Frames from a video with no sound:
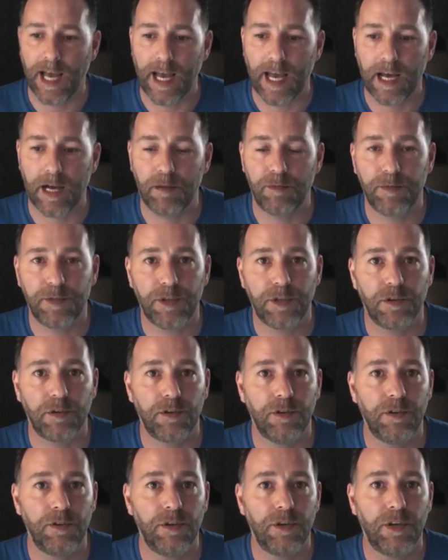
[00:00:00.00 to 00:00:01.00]
Um,
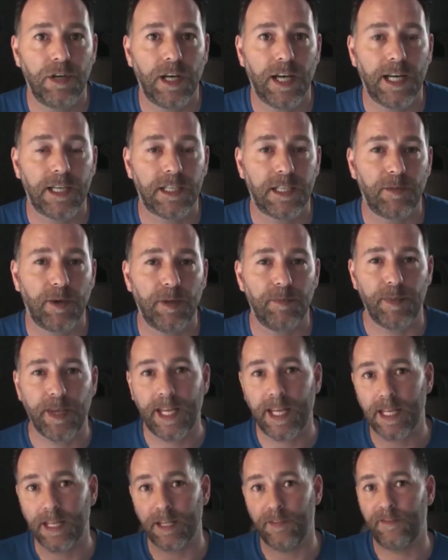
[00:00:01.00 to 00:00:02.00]
so it's about
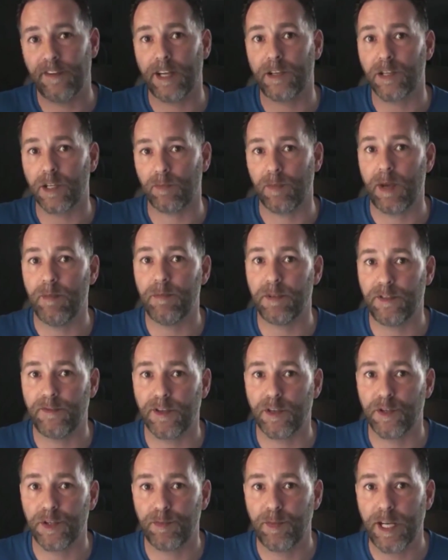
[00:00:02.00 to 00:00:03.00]
making the founding members
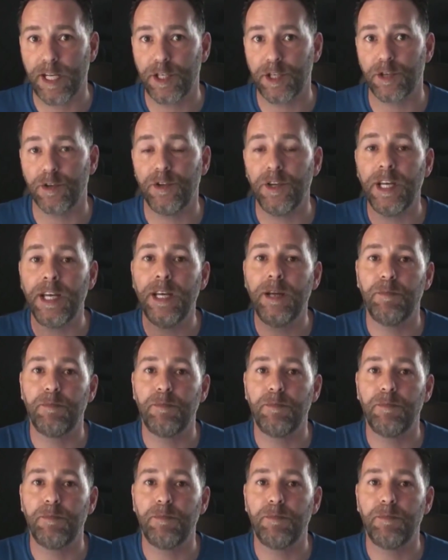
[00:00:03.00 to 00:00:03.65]
feel special,